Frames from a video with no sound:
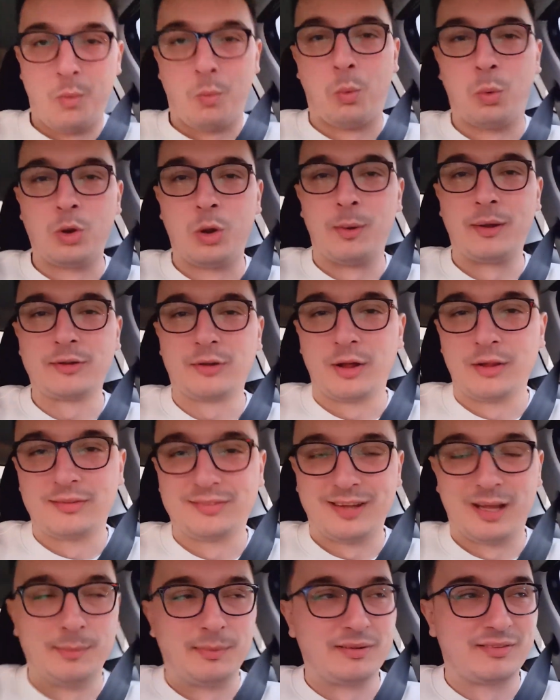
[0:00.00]
we'll always go and
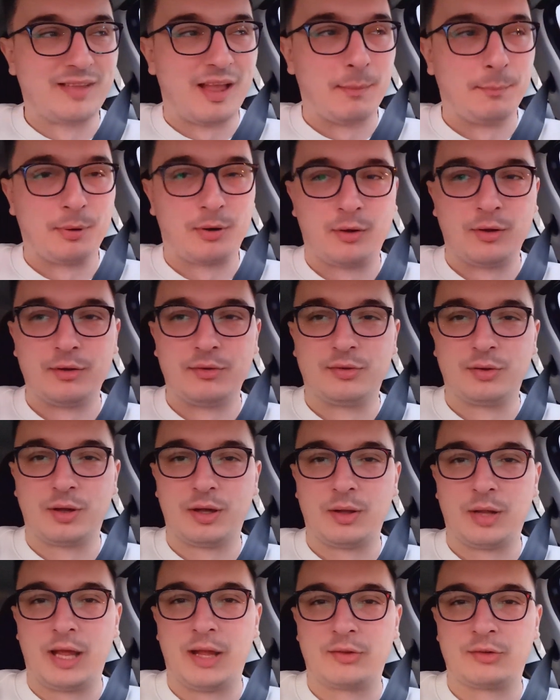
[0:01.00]
see them instead, because
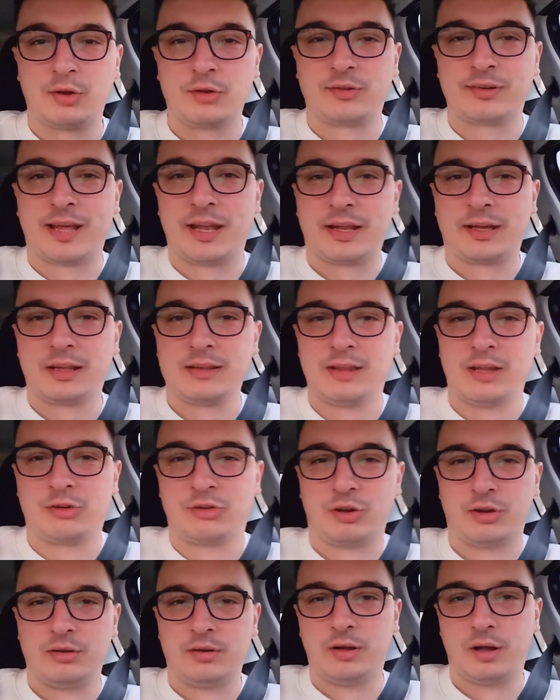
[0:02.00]
it's good to get the
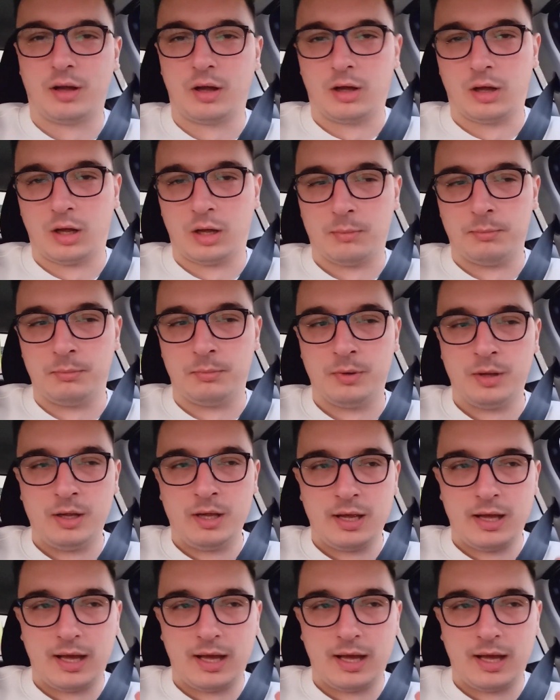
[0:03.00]
condition and